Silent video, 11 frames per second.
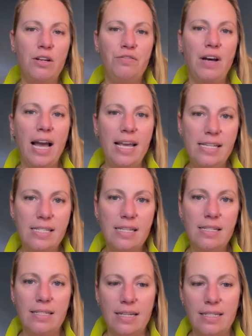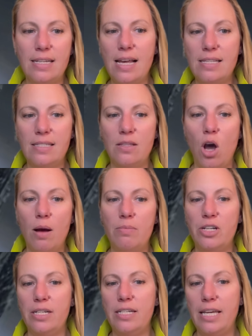of ices and dust the object